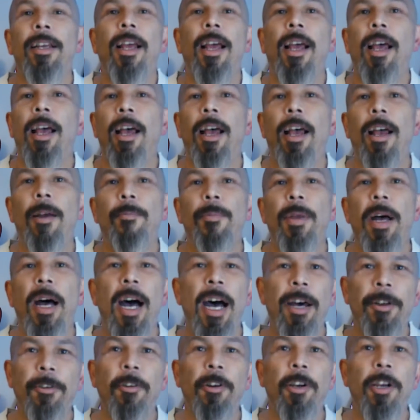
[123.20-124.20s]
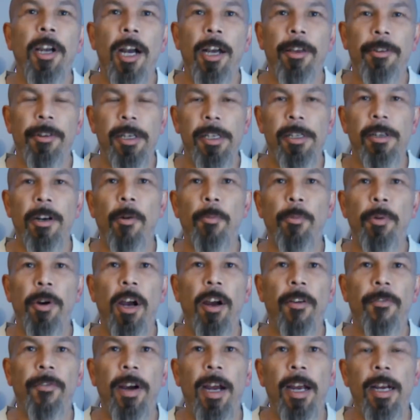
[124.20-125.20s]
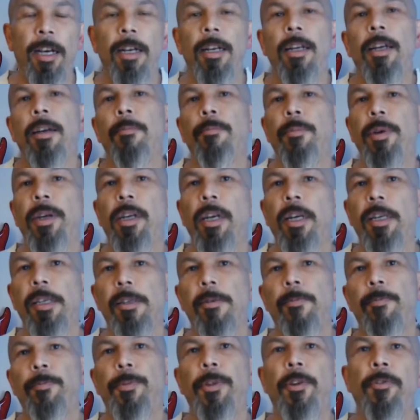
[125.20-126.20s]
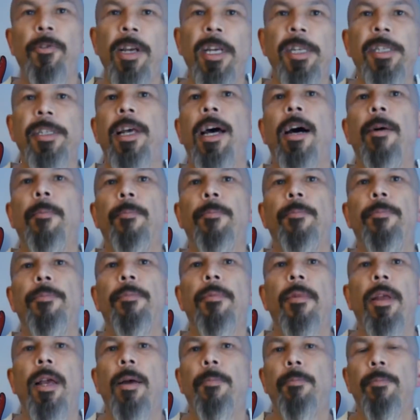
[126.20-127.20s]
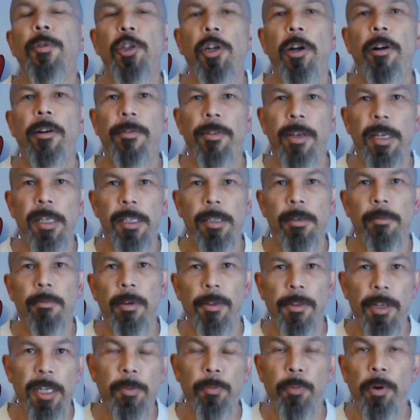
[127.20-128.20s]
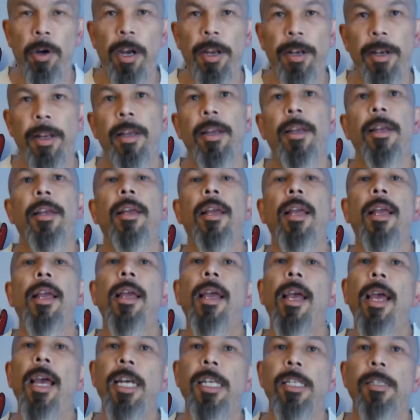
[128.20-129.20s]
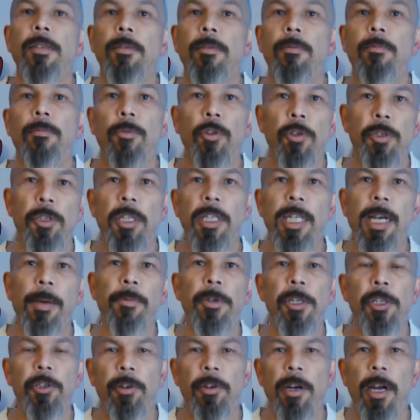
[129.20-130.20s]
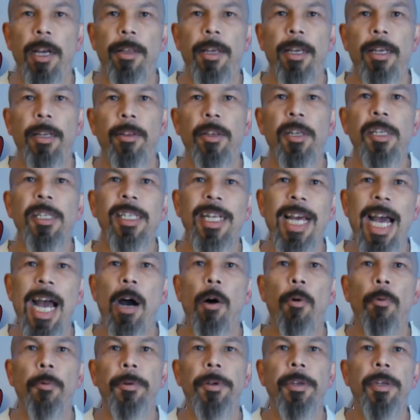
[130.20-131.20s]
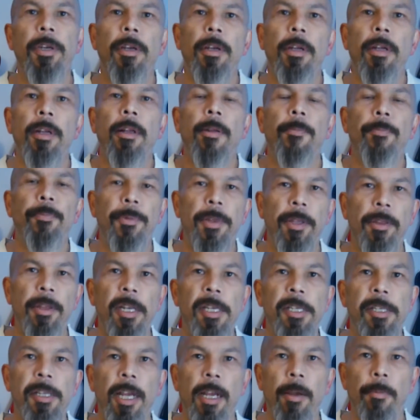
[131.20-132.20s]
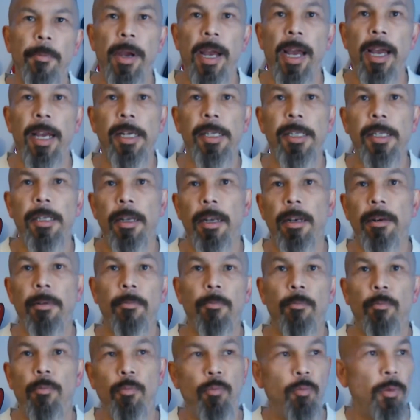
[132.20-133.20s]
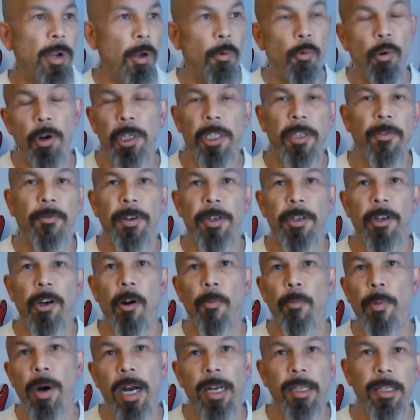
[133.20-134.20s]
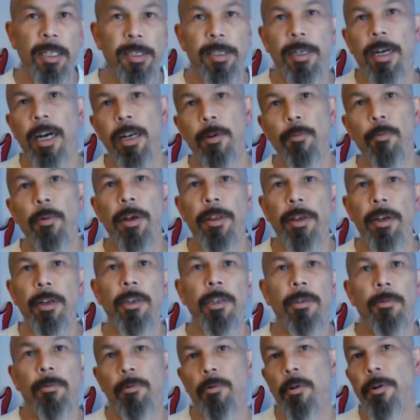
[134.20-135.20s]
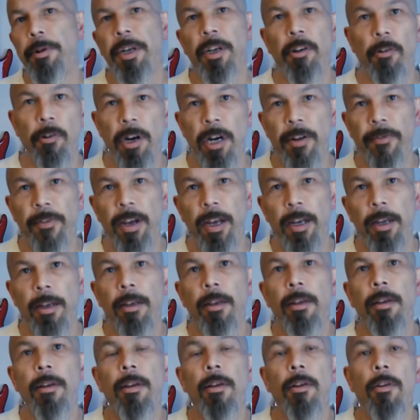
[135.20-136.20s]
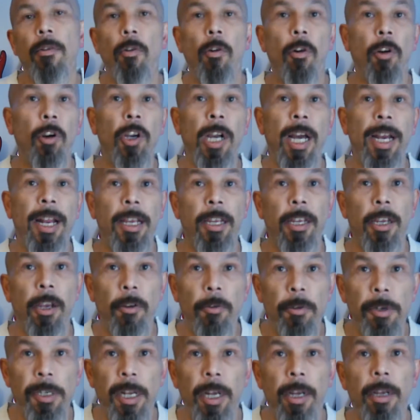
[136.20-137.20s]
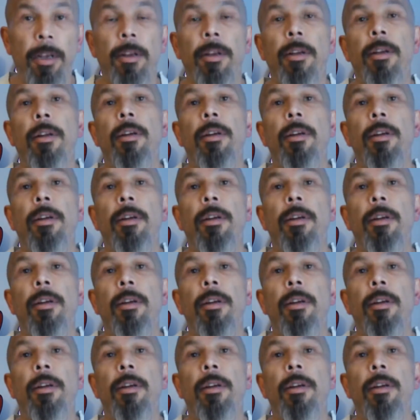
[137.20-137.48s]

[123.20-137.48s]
I don't care that it's not perfect, because the reason that I'm sharing this at this point is just to demonstrate the sound that this thing makes. And when I watched the video back, deciding whether do I want to get rid of it or can I use it,